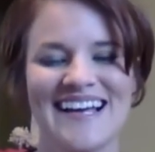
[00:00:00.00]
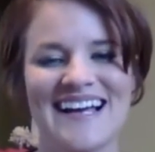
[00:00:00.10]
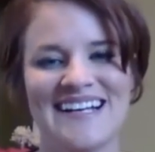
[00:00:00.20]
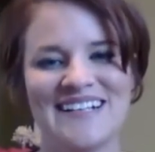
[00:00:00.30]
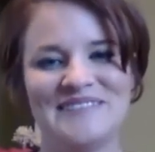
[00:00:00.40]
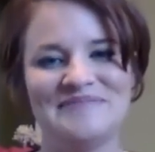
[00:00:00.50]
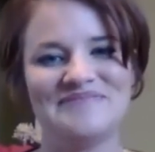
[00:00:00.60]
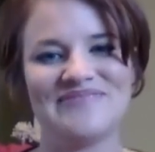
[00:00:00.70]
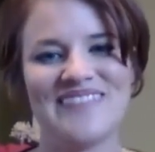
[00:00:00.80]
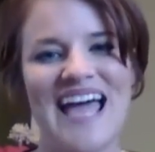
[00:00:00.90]

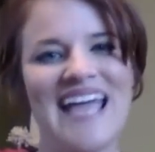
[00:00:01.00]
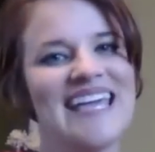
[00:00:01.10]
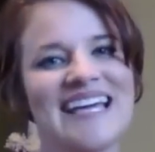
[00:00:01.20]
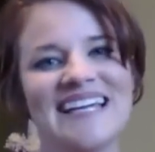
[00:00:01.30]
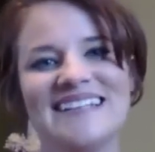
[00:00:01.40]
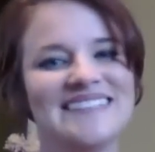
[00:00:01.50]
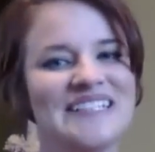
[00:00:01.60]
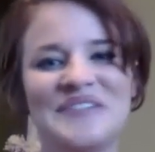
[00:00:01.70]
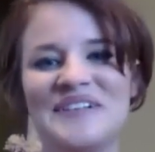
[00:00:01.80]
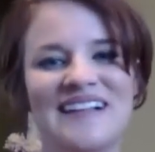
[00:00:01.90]
I can't do a